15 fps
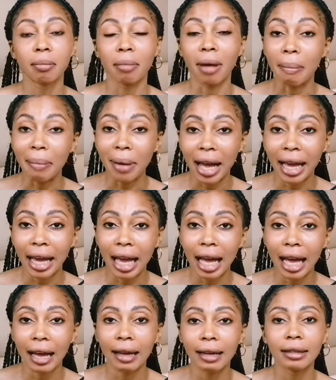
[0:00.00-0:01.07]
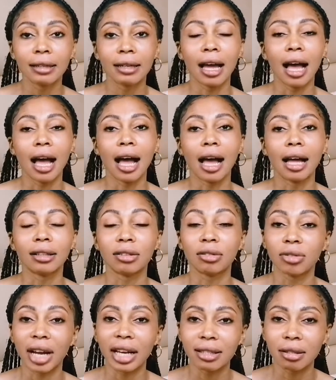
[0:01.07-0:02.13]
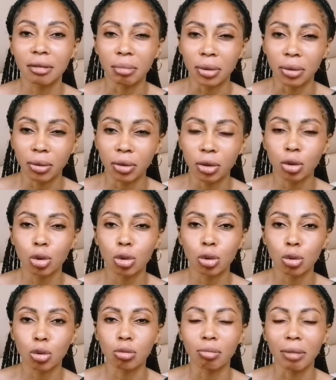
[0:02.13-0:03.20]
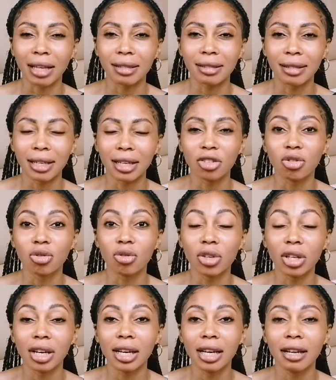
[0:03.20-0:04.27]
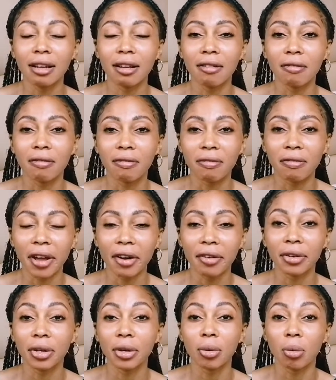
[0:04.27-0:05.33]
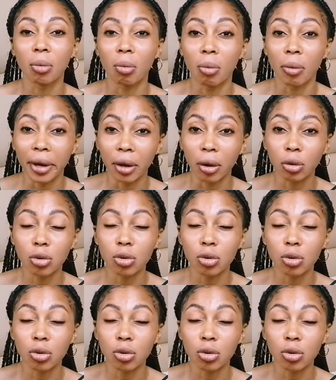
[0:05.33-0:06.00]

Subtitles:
papaya, and rice milk suit my skin really very well.